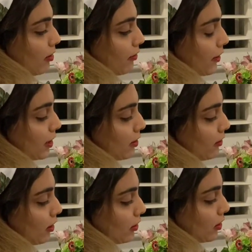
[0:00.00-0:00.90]
first of
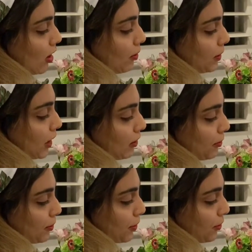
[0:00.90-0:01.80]
all, top-down
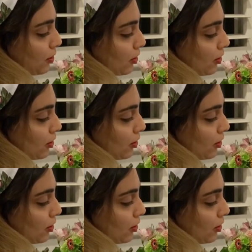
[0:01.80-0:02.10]
approach.